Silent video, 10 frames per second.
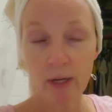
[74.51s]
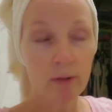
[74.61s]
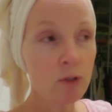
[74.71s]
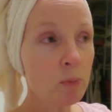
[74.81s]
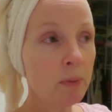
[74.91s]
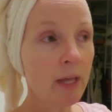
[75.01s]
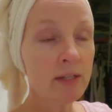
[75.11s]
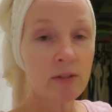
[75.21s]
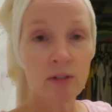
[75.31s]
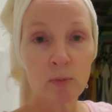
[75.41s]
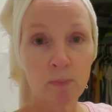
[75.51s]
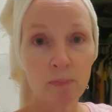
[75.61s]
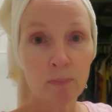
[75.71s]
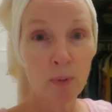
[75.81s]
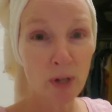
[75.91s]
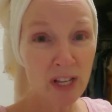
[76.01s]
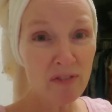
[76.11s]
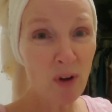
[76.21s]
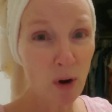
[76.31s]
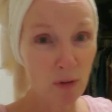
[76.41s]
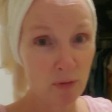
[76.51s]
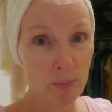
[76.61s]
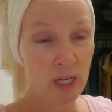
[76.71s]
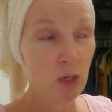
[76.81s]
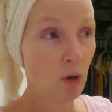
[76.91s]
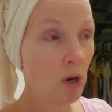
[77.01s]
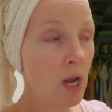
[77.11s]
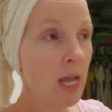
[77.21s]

Now there's a place that's pretty far from here.